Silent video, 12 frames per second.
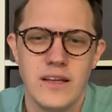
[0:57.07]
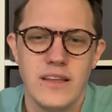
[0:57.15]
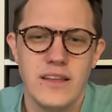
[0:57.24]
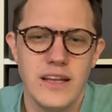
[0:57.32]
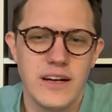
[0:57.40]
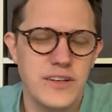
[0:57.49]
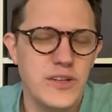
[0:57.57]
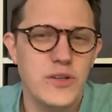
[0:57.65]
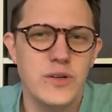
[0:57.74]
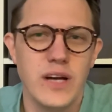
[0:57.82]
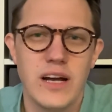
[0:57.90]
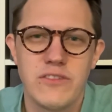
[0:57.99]
They are
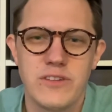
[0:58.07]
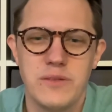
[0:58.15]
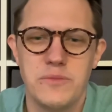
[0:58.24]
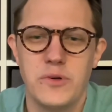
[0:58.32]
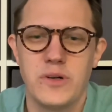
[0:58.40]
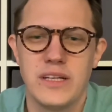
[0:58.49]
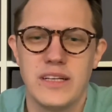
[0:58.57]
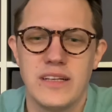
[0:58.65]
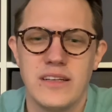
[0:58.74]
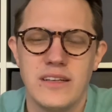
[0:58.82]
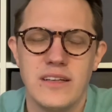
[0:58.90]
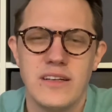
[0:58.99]
new every morning.
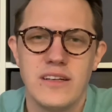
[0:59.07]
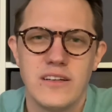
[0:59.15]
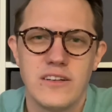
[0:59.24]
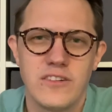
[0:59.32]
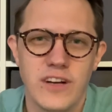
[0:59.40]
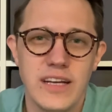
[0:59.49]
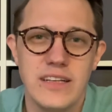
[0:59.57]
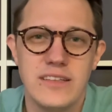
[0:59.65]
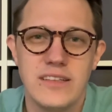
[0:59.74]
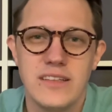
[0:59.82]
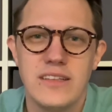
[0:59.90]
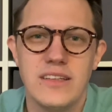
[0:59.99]
Great
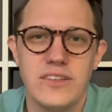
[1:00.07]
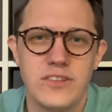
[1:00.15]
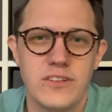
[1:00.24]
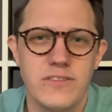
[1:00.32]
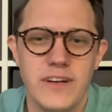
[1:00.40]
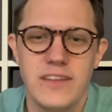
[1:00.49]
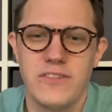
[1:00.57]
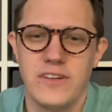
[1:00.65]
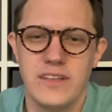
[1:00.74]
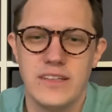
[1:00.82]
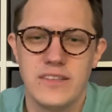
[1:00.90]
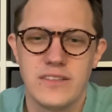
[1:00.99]
is your
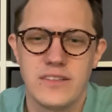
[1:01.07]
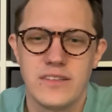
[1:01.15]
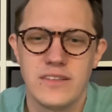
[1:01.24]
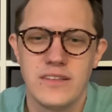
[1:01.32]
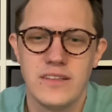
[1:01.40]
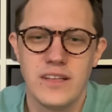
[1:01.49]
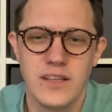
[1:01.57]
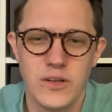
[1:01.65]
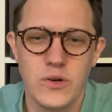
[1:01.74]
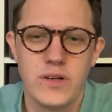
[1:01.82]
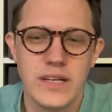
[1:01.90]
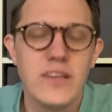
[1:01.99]
faithfulness. The
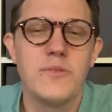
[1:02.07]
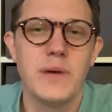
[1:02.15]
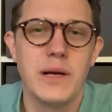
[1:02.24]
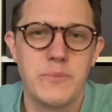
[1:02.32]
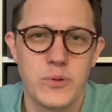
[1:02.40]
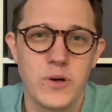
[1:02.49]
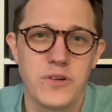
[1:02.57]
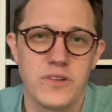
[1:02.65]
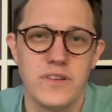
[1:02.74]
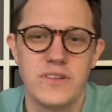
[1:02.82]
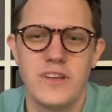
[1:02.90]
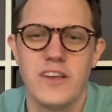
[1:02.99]
Lord is my
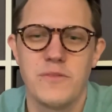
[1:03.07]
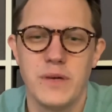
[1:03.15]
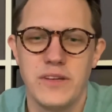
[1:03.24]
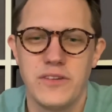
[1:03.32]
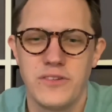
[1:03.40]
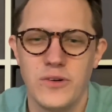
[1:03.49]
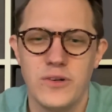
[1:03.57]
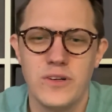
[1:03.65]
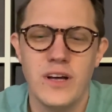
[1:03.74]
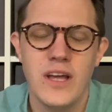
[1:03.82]
portion, says my soul.